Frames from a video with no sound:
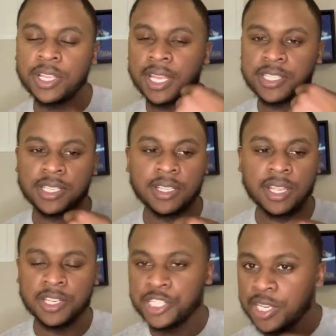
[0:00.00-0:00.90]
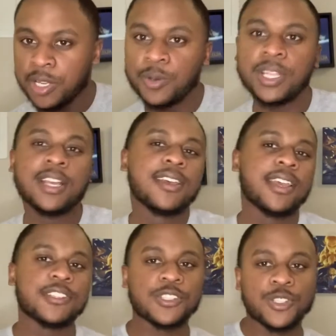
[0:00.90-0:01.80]
it has a shield, it
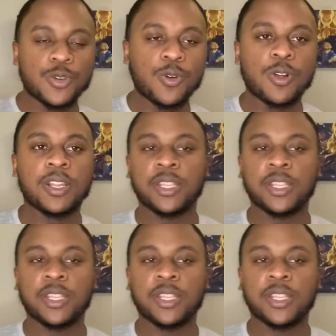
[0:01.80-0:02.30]
has a sword,